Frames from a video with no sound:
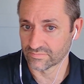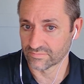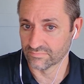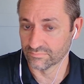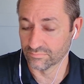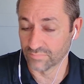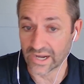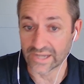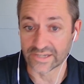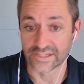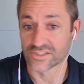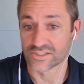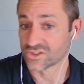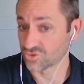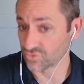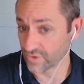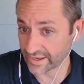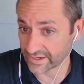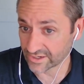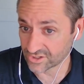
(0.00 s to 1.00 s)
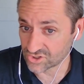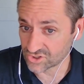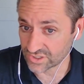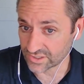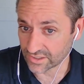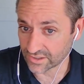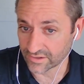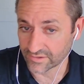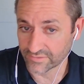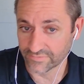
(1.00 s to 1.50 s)
minded strategy
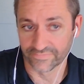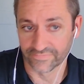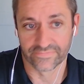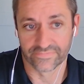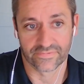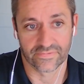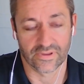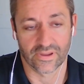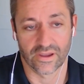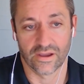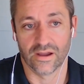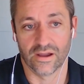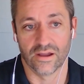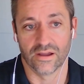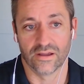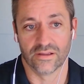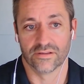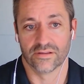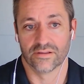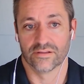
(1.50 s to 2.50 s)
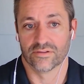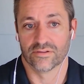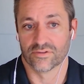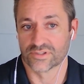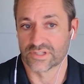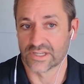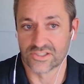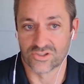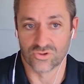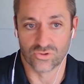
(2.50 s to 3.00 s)
there.
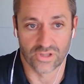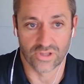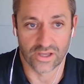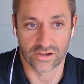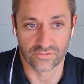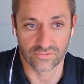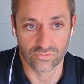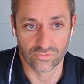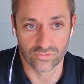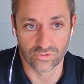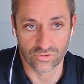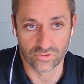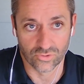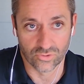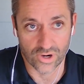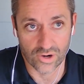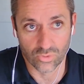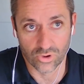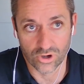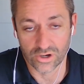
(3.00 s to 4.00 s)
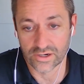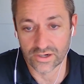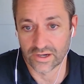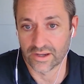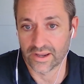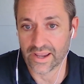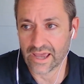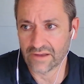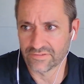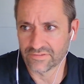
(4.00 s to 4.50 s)
Those guys do a lot of great work.
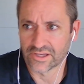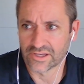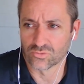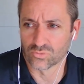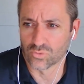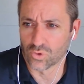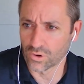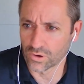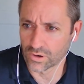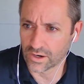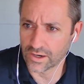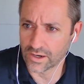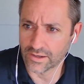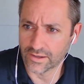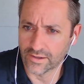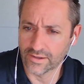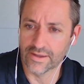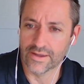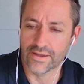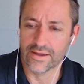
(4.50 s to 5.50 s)
Advocate Aurora,